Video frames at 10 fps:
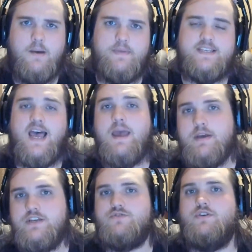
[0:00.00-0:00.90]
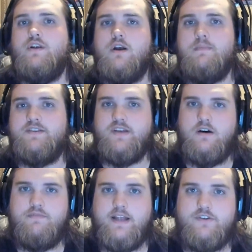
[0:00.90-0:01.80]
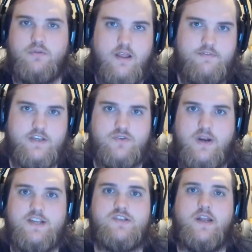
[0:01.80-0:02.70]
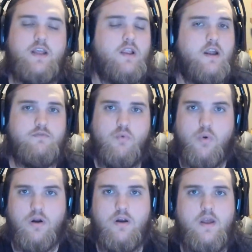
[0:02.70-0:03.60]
Because I am a history nerd myself. I do love history. I study a lot of war.